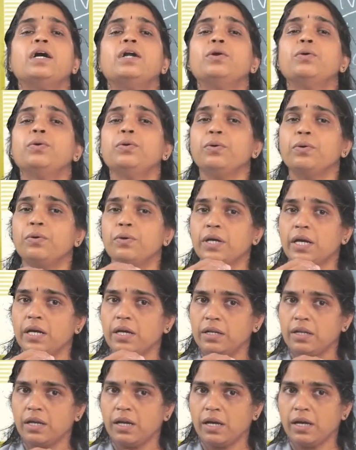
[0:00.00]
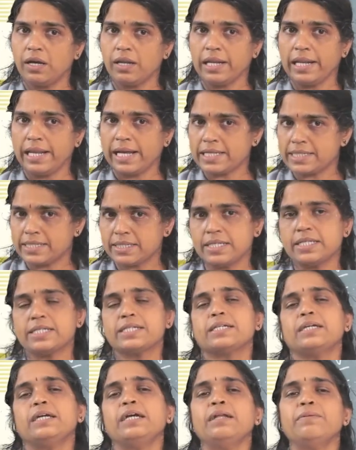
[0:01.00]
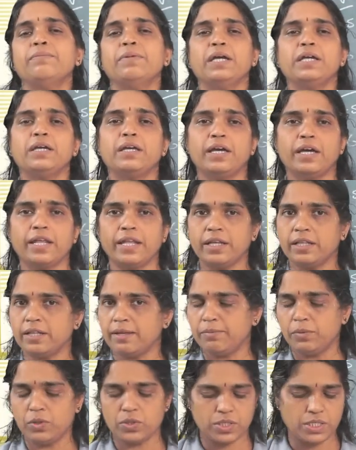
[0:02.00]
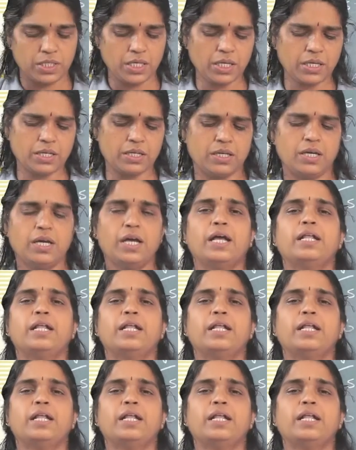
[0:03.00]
Do you get relaxation by hearing the music?